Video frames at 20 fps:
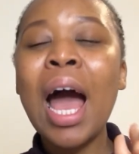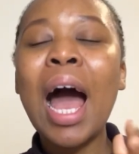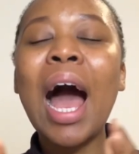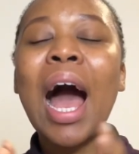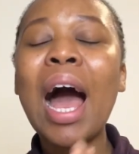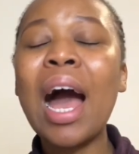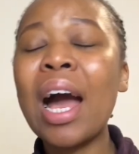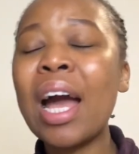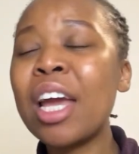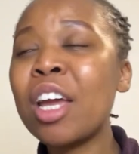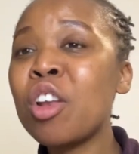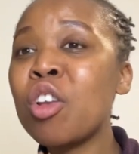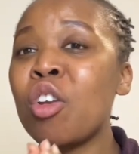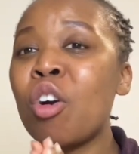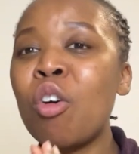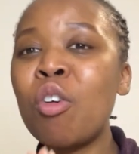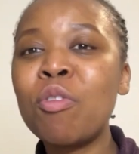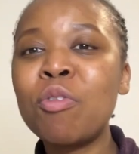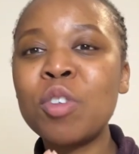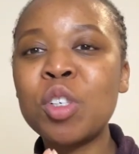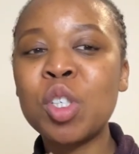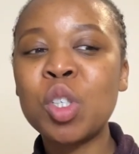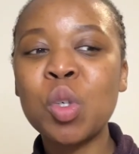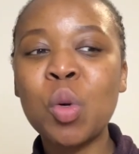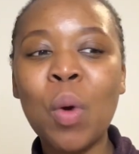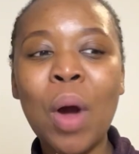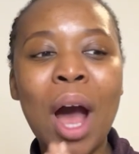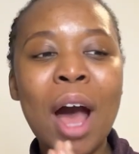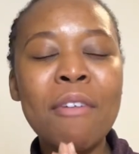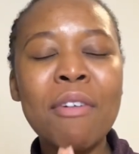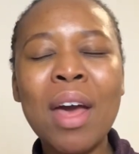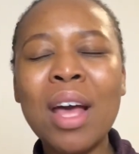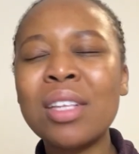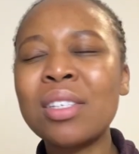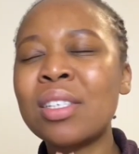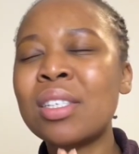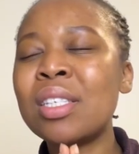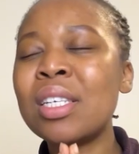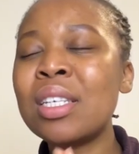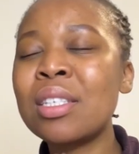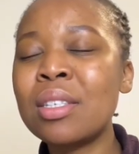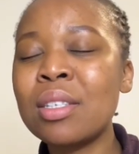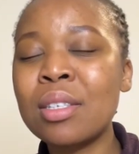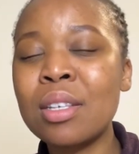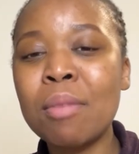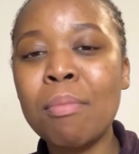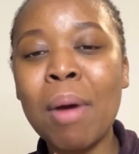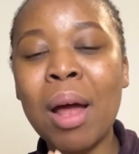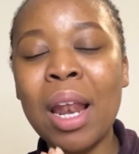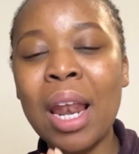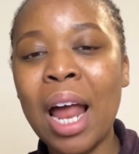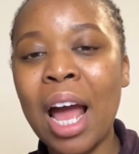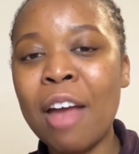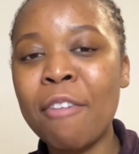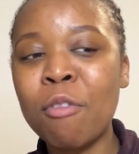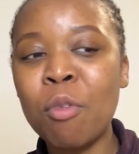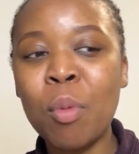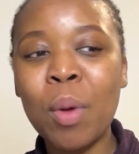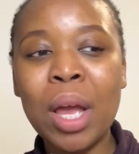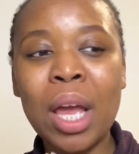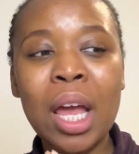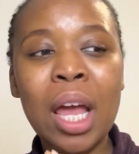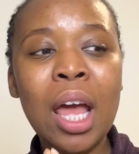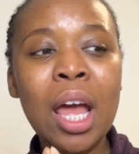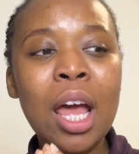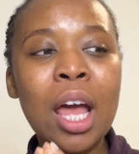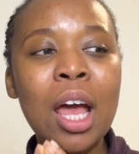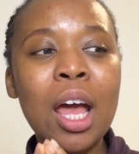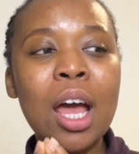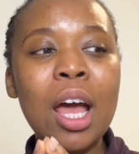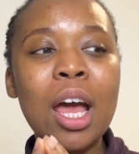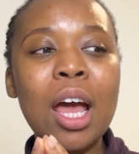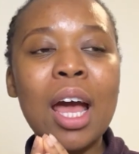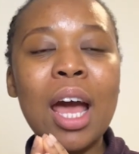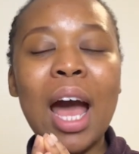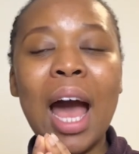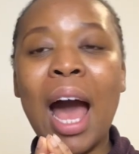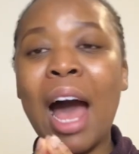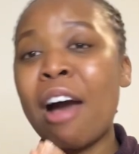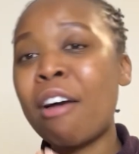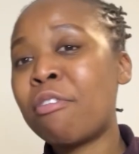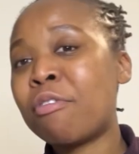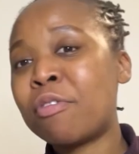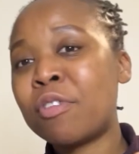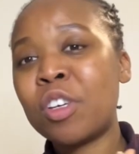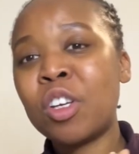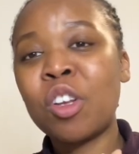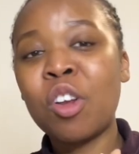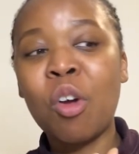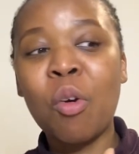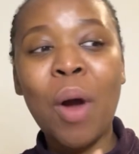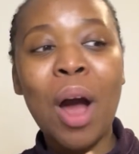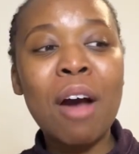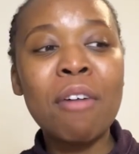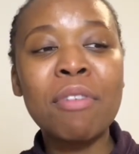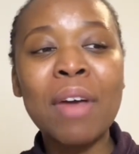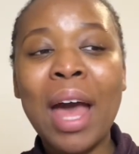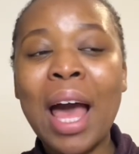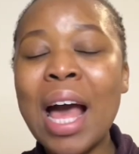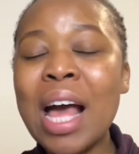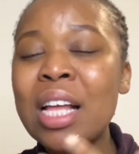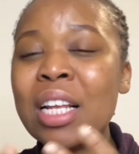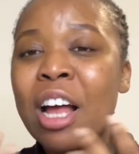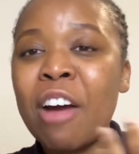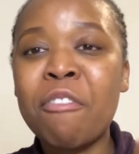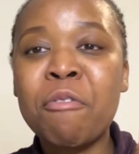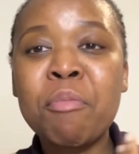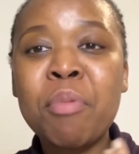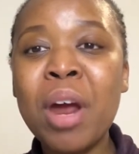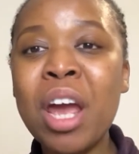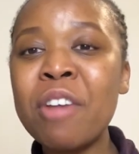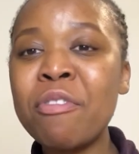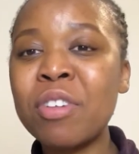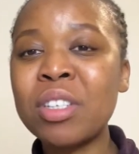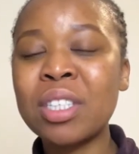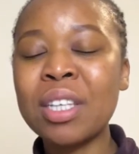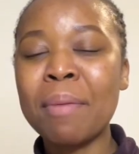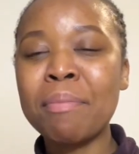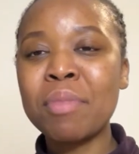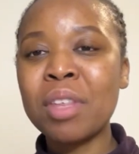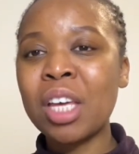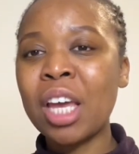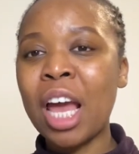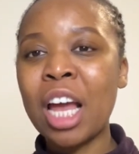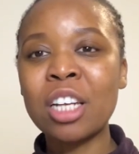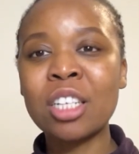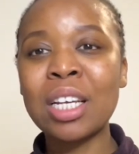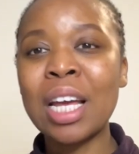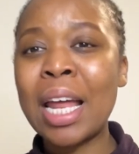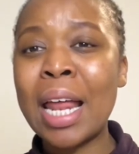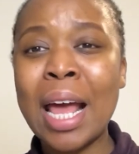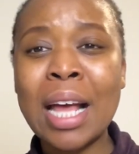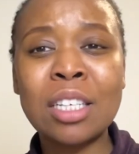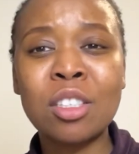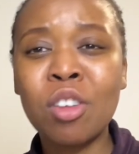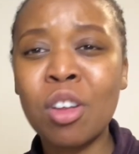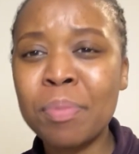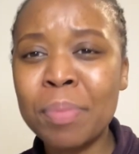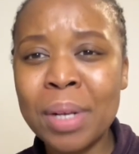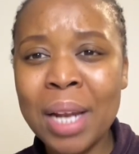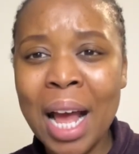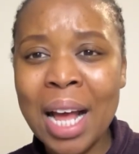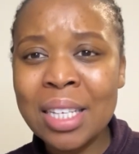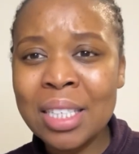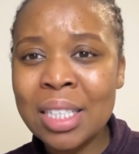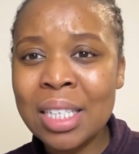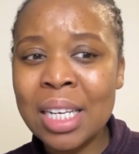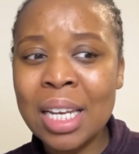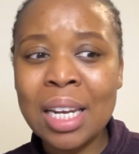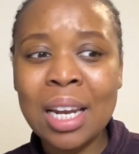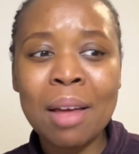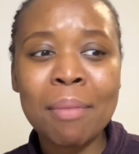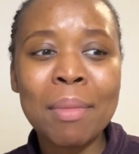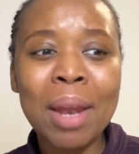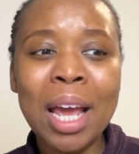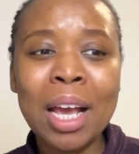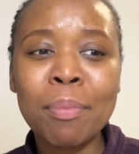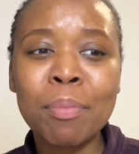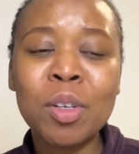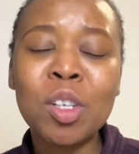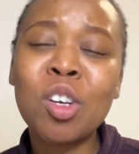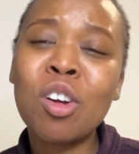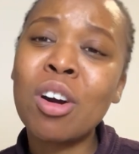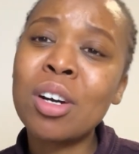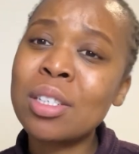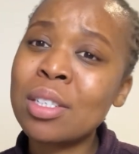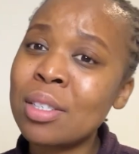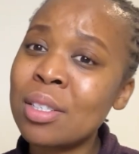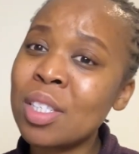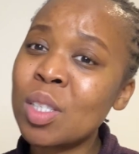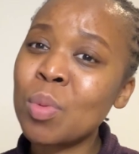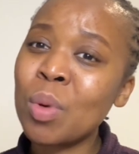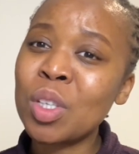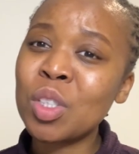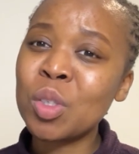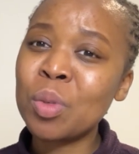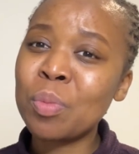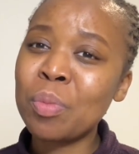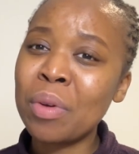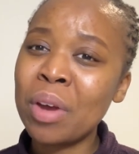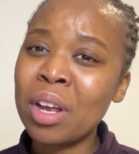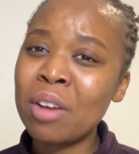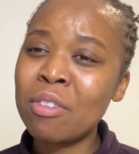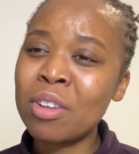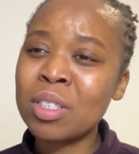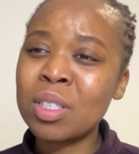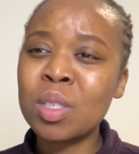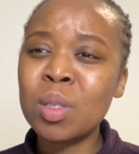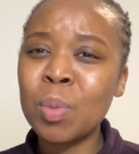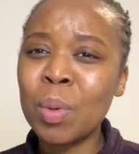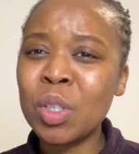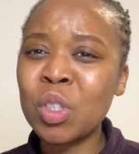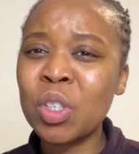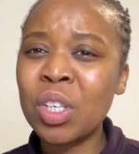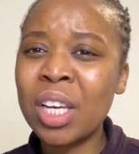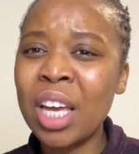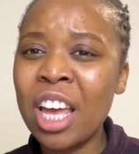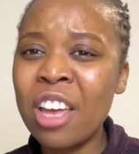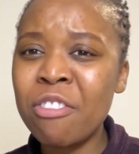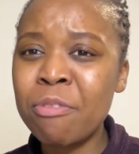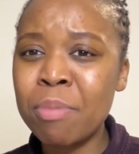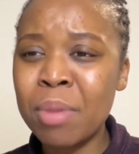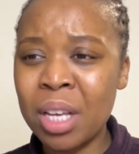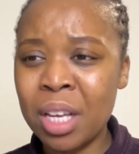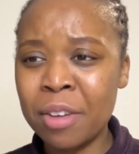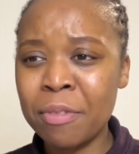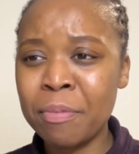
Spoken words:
I know for sure I've had seasons in my life where I've prayed for something and it has not been answered. And I'm like, but God, is this what you prayed? Is this what you gave me?